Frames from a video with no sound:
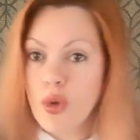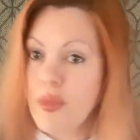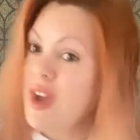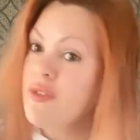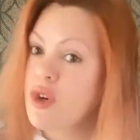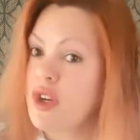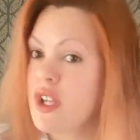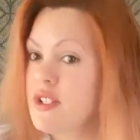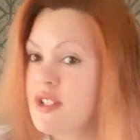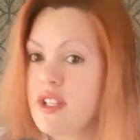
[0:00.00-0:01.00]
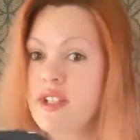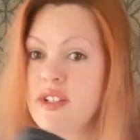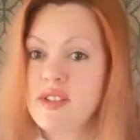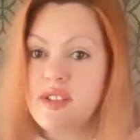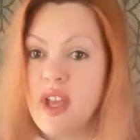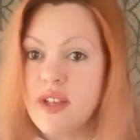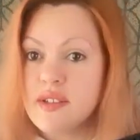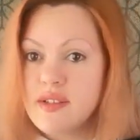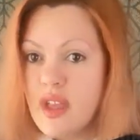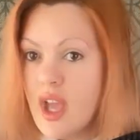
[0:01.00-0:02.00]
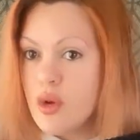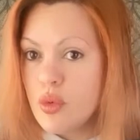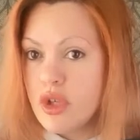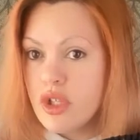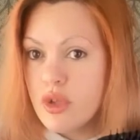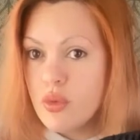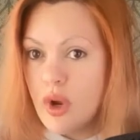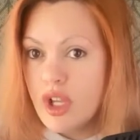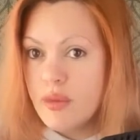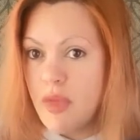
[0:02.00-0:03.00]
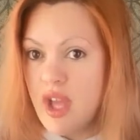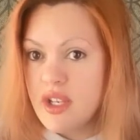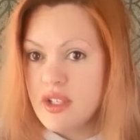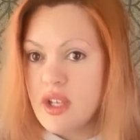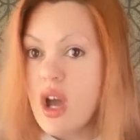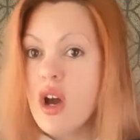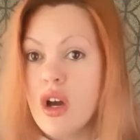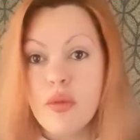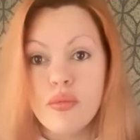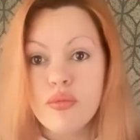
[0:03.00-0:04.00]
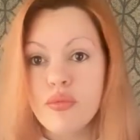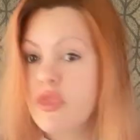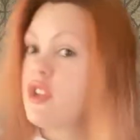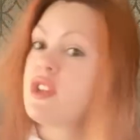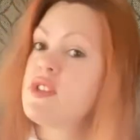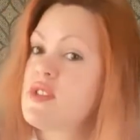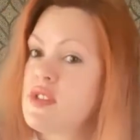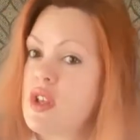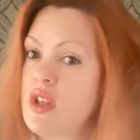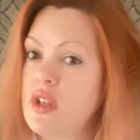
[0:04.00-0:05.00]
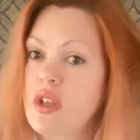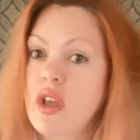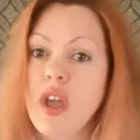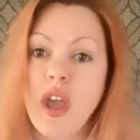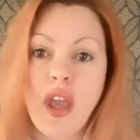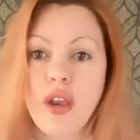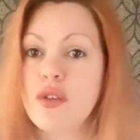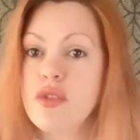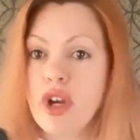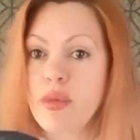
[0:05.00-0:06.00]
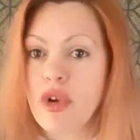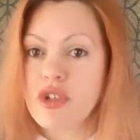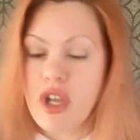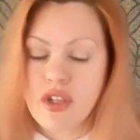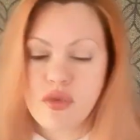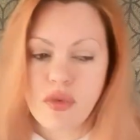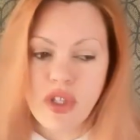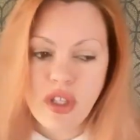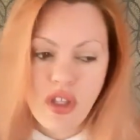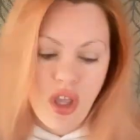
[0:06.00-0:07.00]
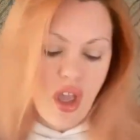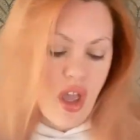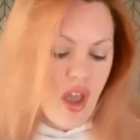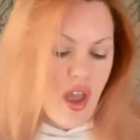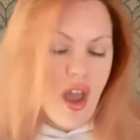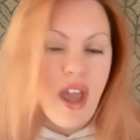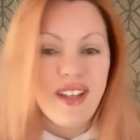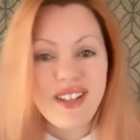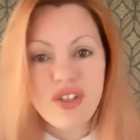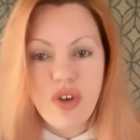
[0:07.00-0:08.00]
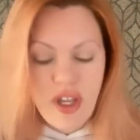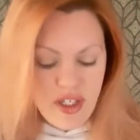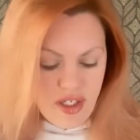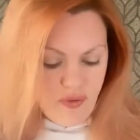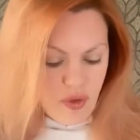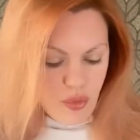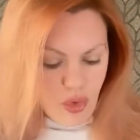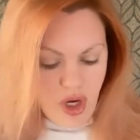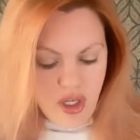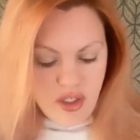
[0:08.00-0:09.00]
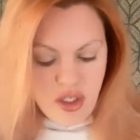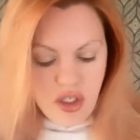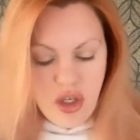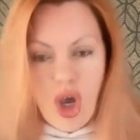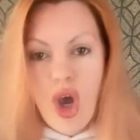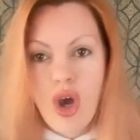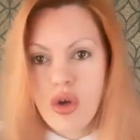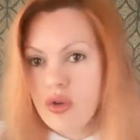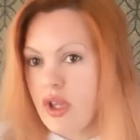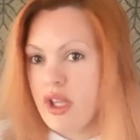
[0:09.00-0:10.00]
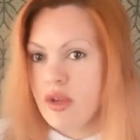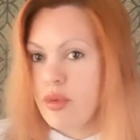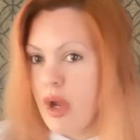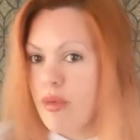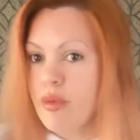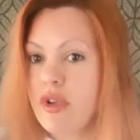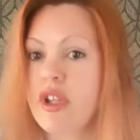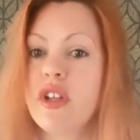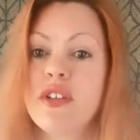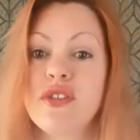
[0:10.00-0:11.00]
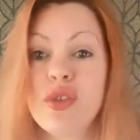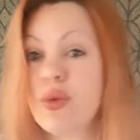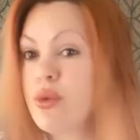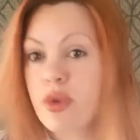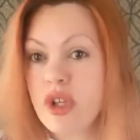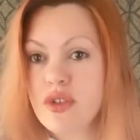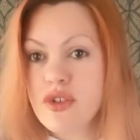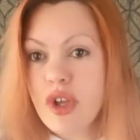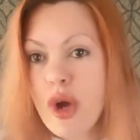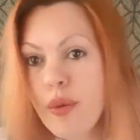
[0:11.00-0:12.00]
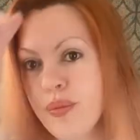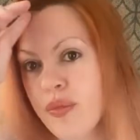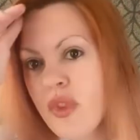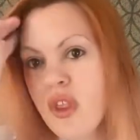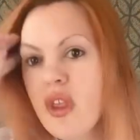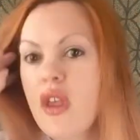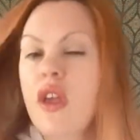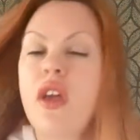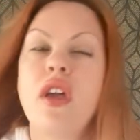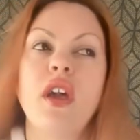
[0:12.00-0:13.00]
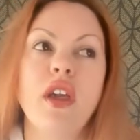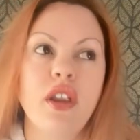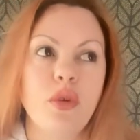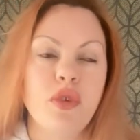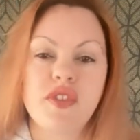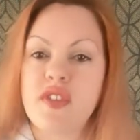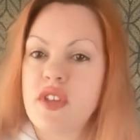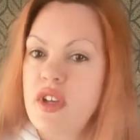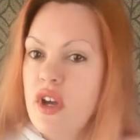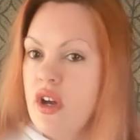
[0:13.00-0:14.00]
my verdict is yes, I would recommend this hair dryer brush actually. I did try a different brand like probably 2-3 years ago. And it was the,